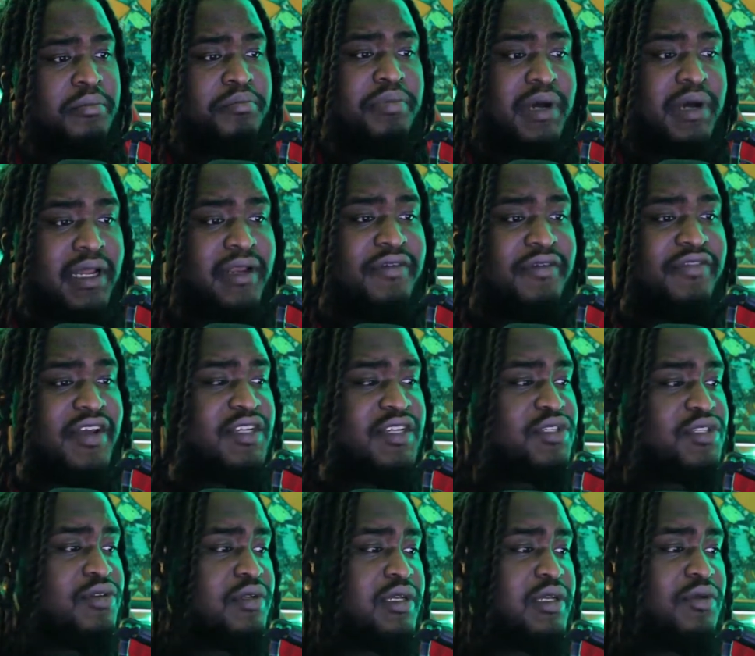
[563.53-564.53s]
But
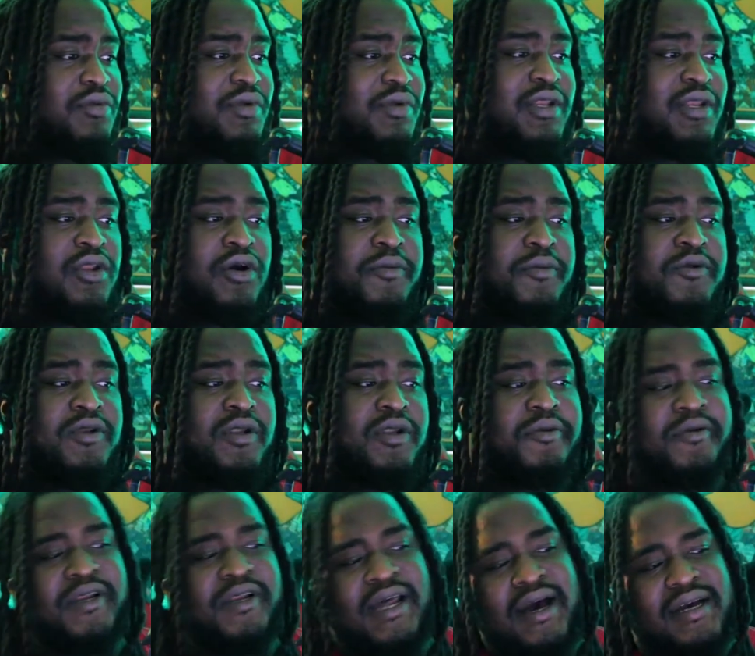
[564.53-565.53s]
eventually, when
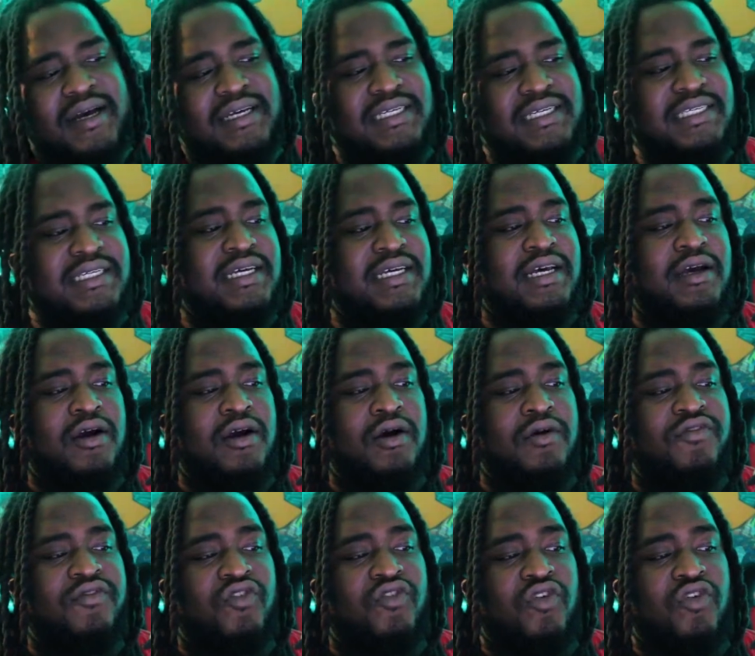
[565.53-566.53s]
Nobunaga,
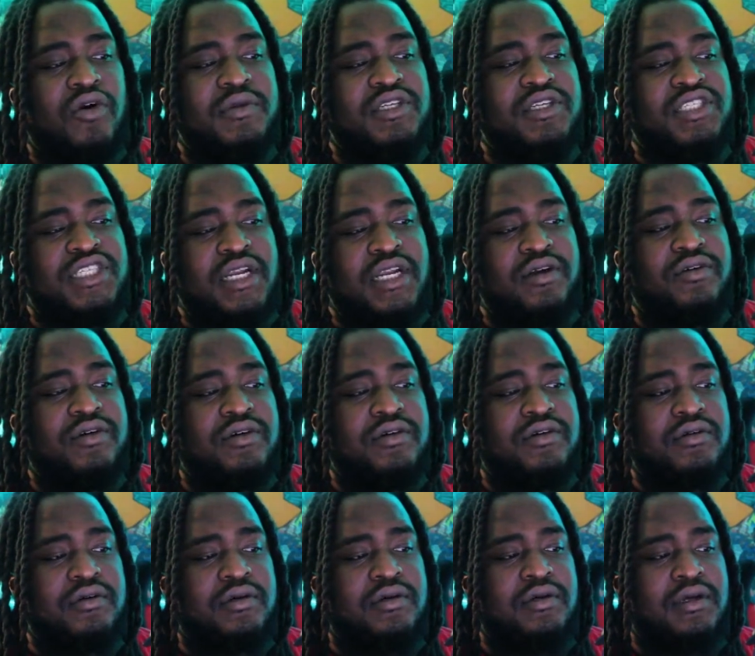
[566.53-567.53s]
former
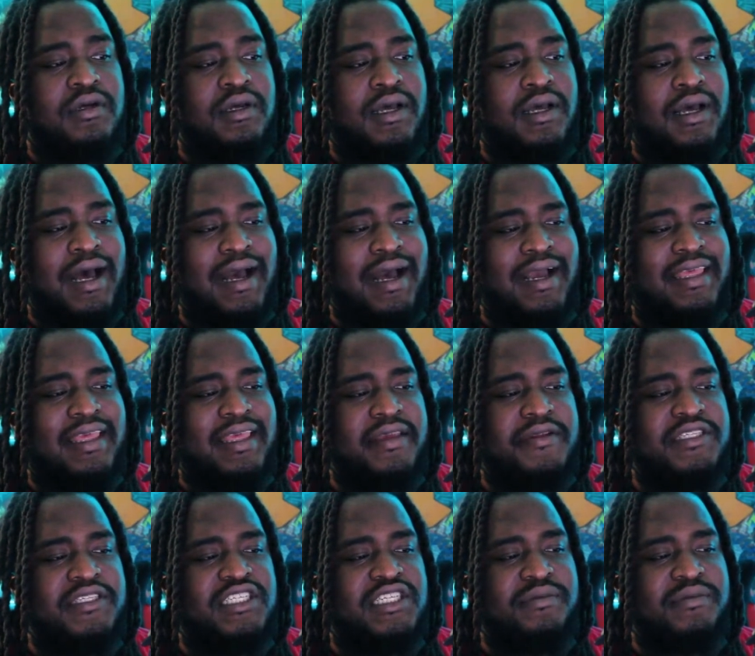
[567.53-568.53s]
general
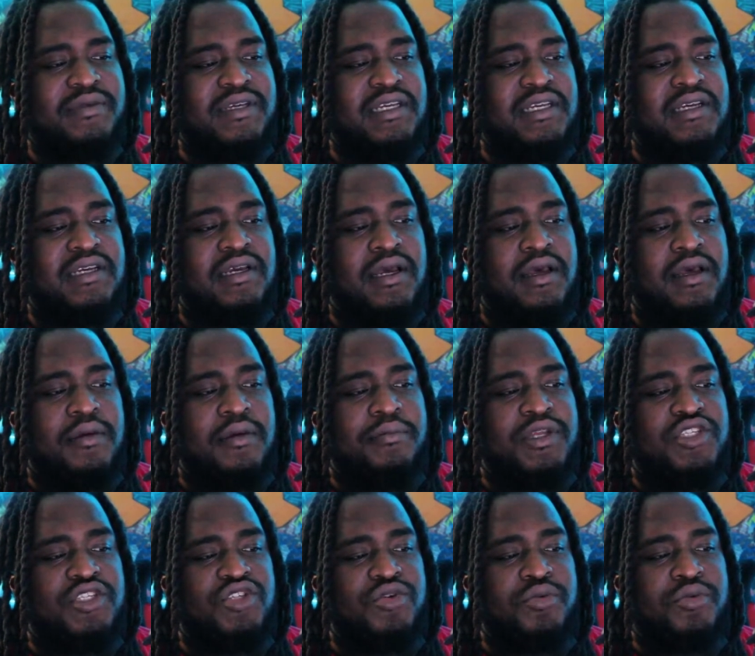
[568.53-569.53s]
Akechi
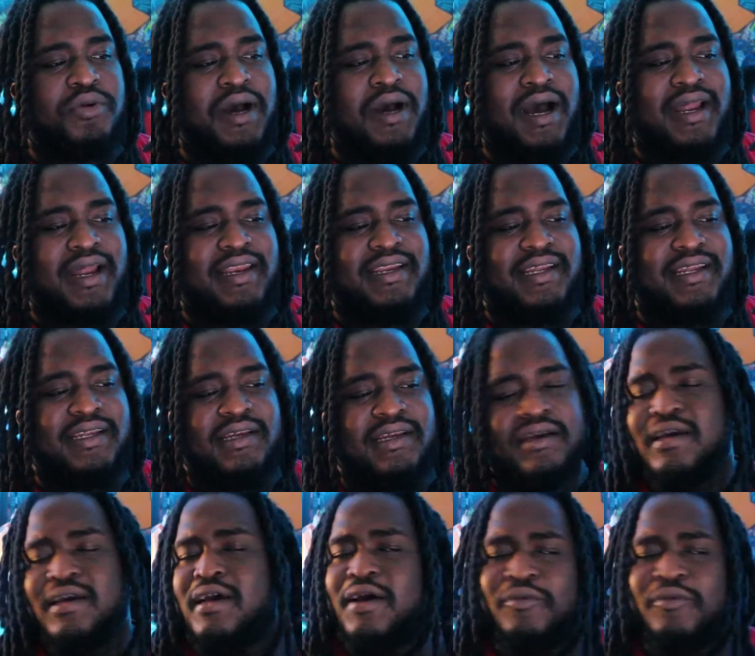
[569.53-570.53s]
Mitsuhide,
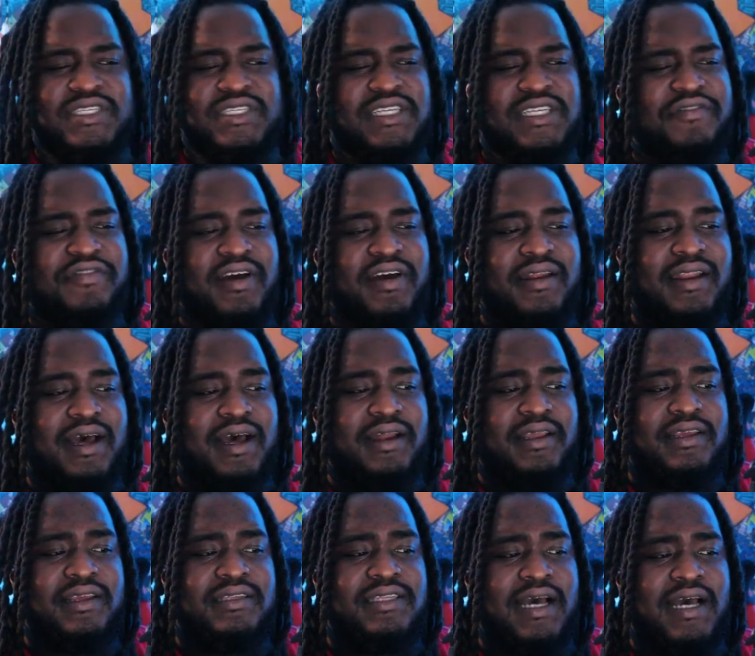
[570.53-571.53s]
which I found
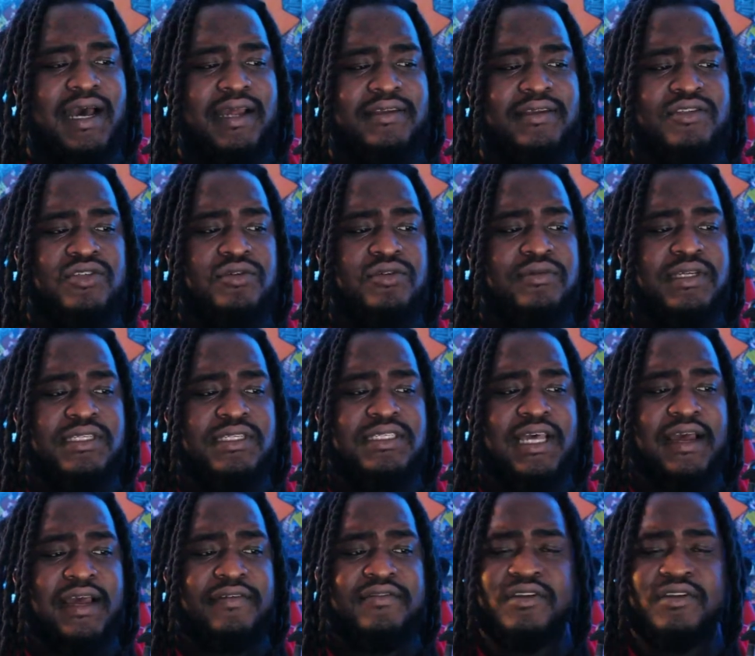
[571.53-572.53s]
out he died 2 weeks
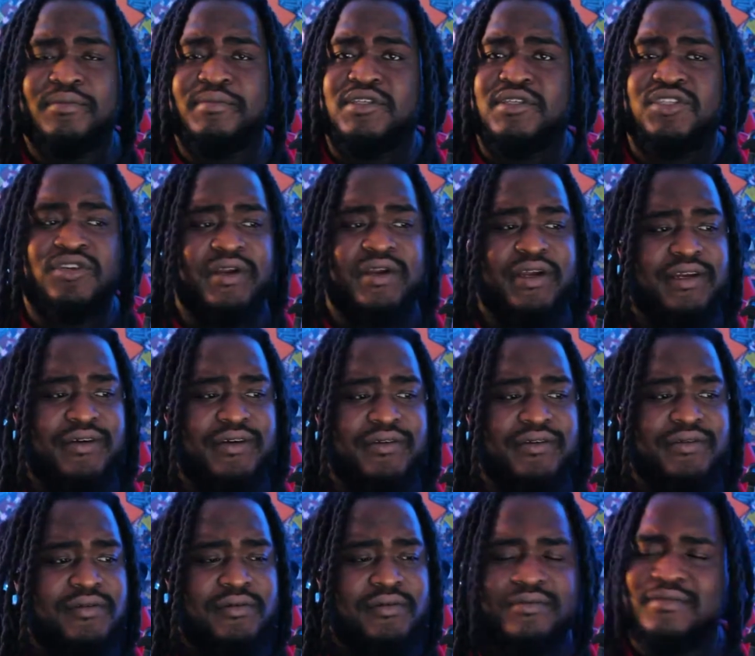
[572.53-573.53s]
after
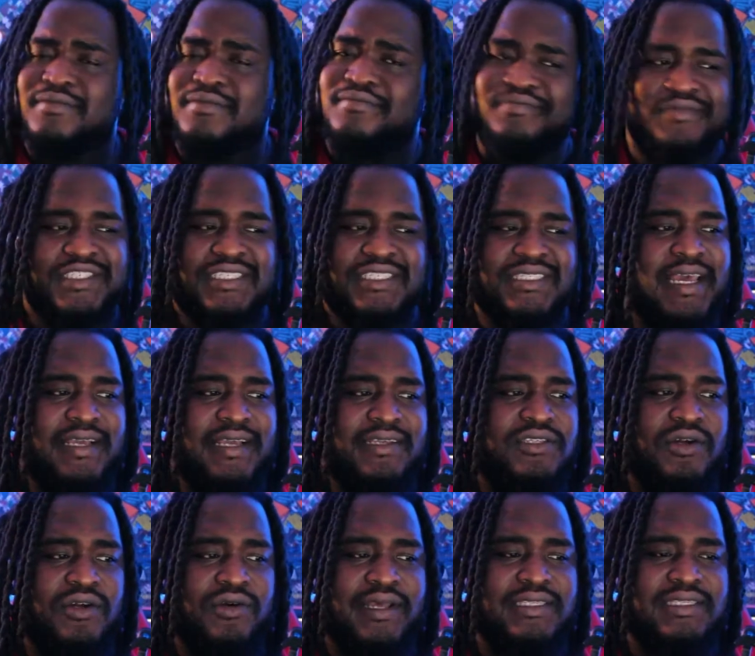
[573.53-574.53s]
betrayal,
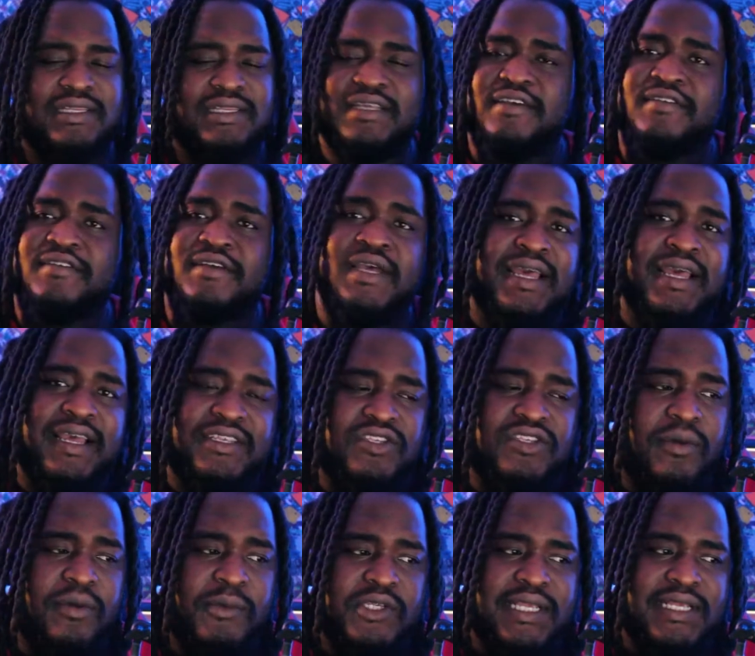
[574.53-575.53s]
snakes don't get to live,
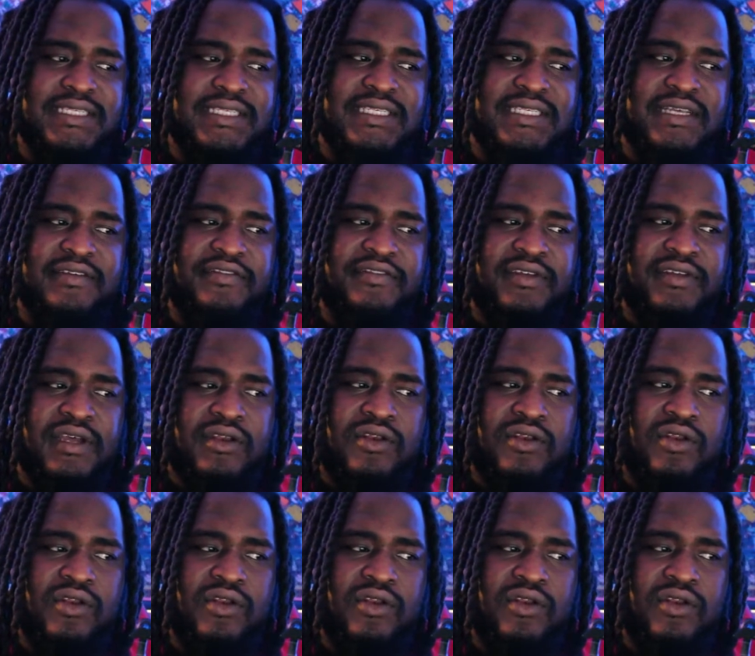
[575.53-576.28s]
it's almost as if